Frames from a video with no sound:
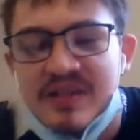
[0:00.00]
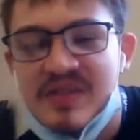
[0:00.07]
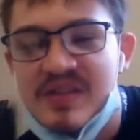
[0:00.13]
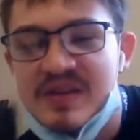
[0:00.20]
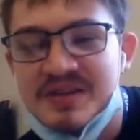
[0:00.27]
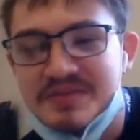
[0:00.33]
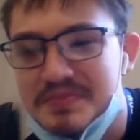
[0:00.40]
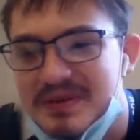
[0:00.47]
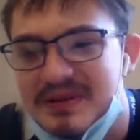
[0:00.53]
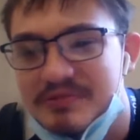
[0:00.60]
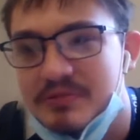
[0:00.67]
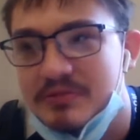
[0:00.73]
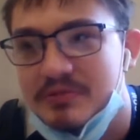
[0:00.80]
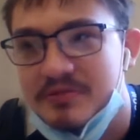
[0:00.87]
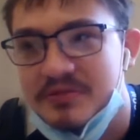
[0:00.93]
these
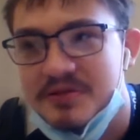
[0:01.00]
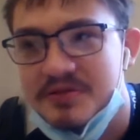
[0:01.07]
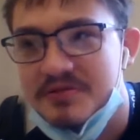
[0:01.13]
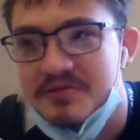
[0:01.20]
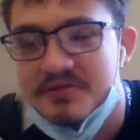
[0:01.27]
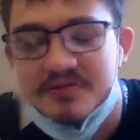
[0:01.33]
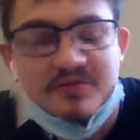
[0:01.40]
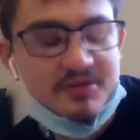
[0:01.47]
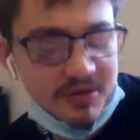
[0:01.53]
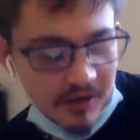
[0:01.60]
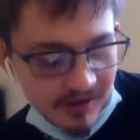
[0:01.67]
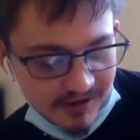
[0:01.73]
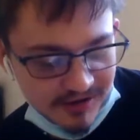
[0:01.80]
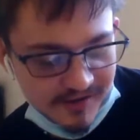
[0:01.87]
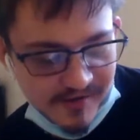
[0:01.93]
people to
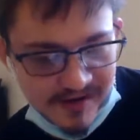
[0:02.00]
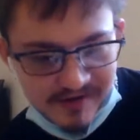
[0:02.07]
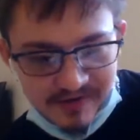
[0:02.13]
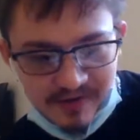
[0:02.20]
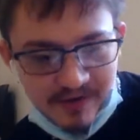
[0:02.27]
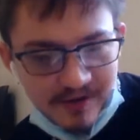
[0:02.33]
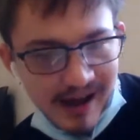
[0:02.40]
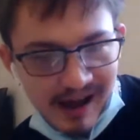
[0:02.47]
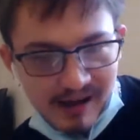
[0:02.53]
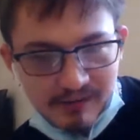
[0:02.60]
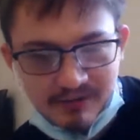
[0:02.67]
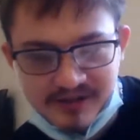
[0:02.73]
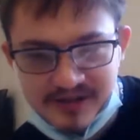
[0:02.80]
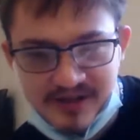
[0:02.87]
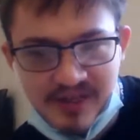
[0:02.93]
talk to me for an
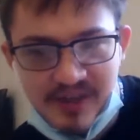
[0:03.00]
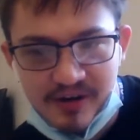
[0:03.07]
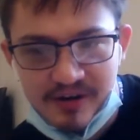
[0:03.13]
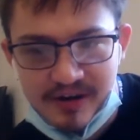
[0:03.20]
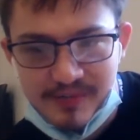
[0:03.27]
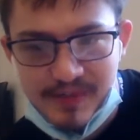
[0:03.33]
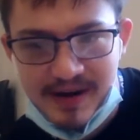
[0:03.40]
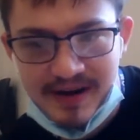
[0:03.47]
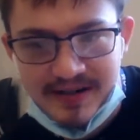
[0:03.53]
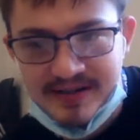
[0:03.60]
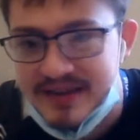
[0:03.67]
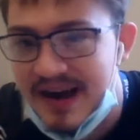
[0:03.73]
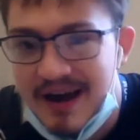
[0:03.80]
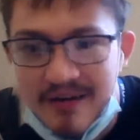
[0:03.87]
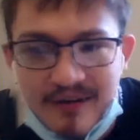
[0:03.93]
hour to 30 minutes,
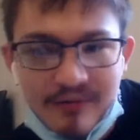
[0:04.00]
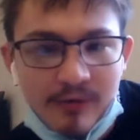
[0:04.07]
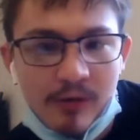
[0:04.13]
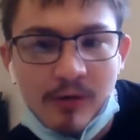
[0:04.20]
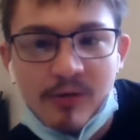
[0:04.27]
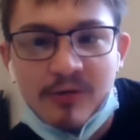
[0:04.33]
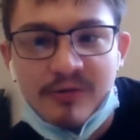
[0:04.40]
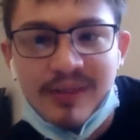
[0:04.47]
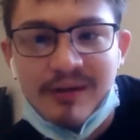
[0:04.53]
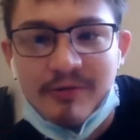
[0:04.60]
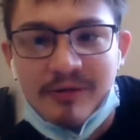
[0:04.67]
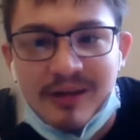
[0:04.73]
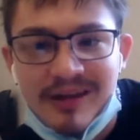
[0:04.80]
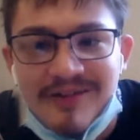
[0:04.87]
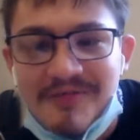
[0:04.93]
however long they
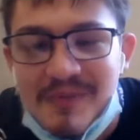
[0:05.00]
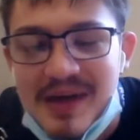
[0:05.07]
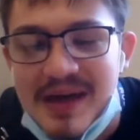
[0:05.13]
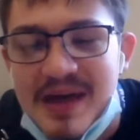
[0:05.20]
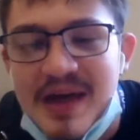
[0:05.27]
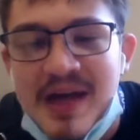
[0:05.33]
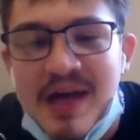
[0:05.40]
want to give me,